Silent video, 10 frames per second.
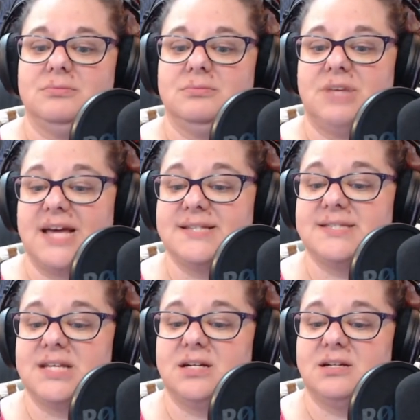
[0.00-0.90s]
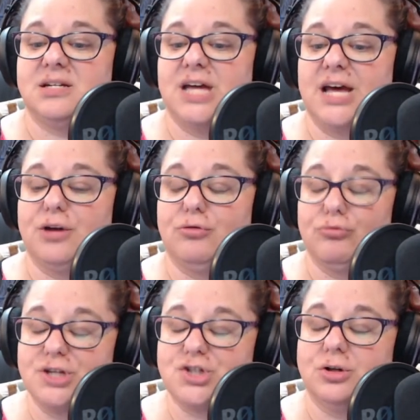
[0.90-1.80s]
guests that had
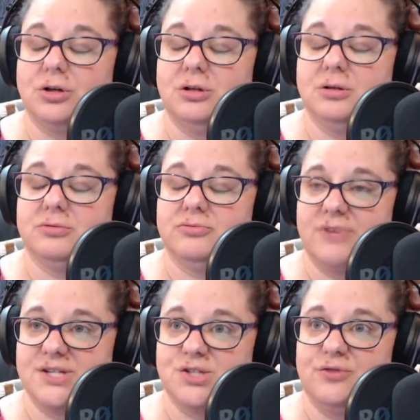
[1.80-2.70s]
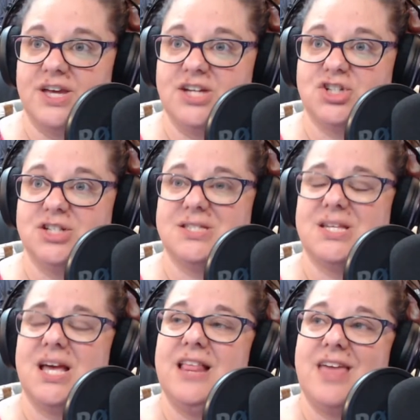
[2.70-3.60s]
original reservations,
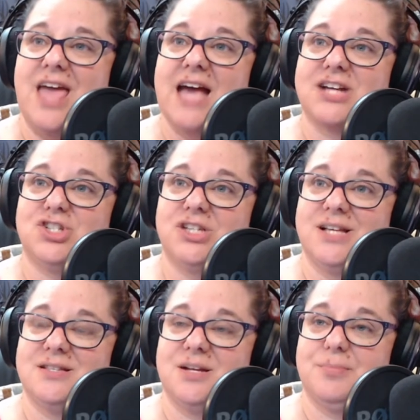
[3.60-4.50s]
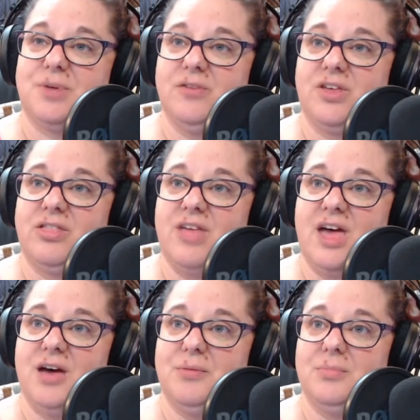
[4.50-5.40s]
they actually ended up giving
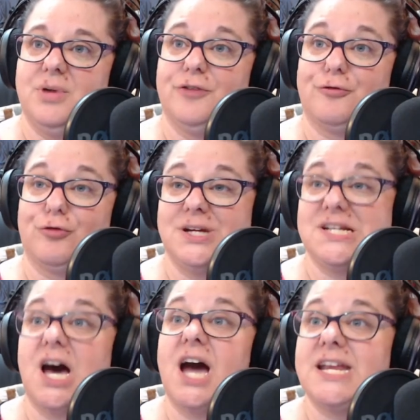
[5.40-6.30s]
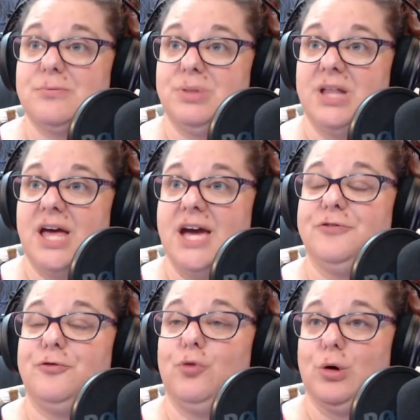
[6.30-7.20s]
them a free dining plan
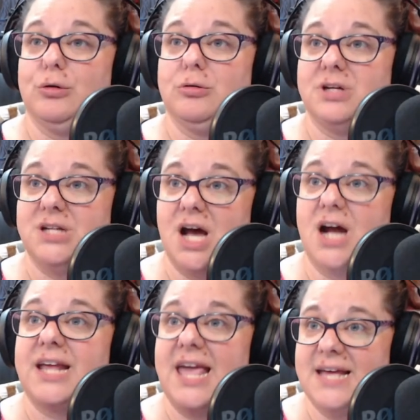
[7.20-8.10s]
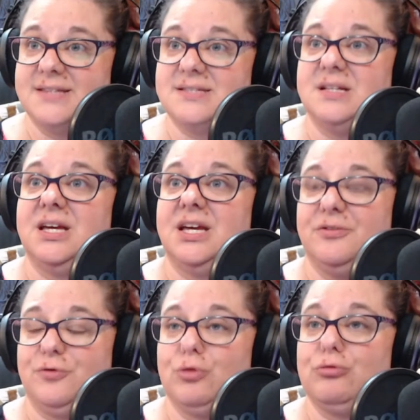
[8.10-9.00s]
for not canceling,
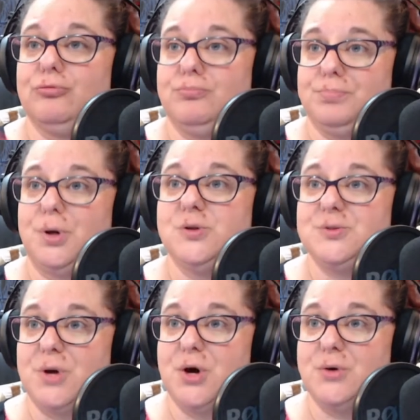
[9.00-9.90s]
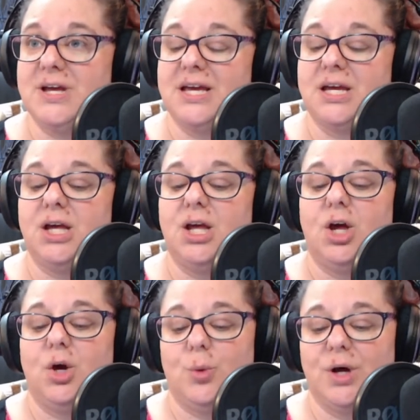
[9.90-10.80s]
for postponing.
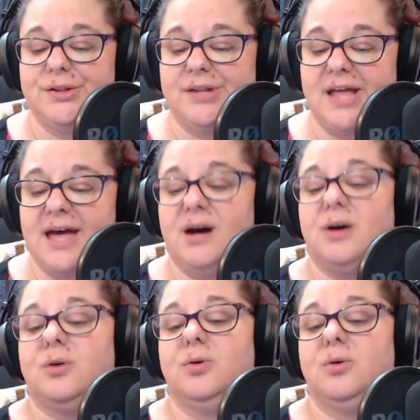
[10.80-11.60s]
Well, now